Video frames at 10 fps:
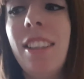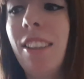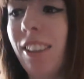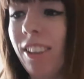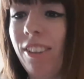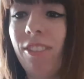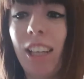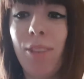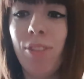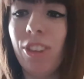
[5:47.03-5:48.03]
lot that
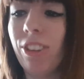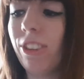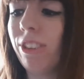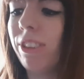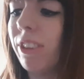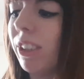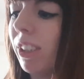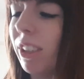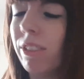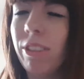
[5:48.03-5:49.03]
I bought,
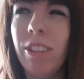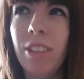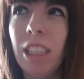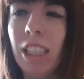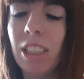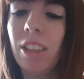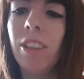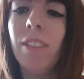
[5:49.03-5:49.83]
or the next lot,